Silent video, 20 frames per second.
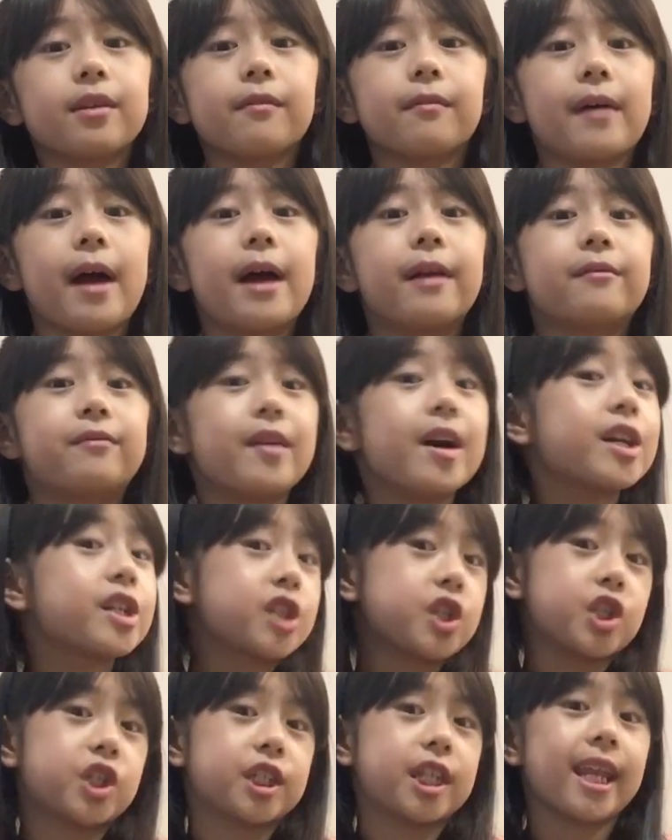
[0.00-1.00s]

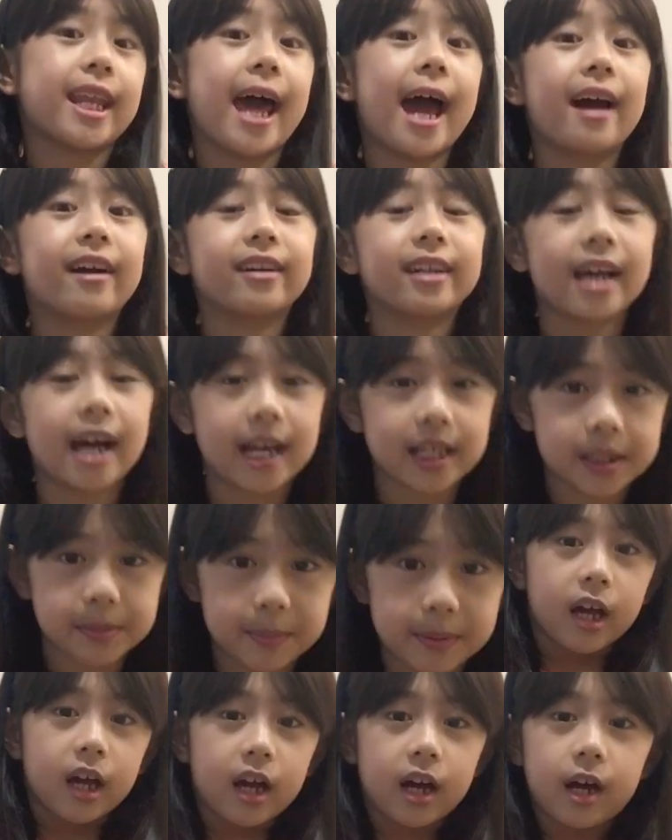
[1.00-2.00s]
adventures that Harry has been
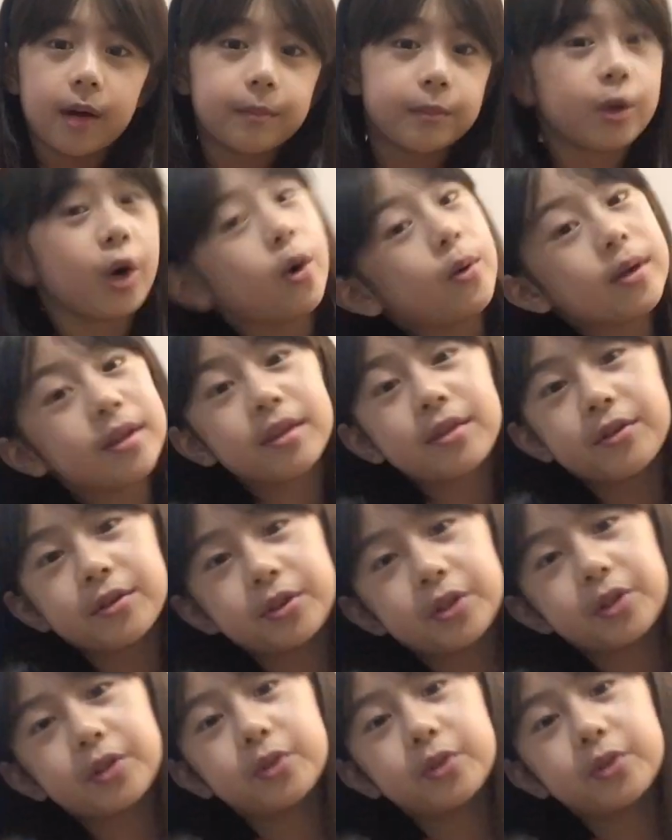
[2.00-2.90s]
going through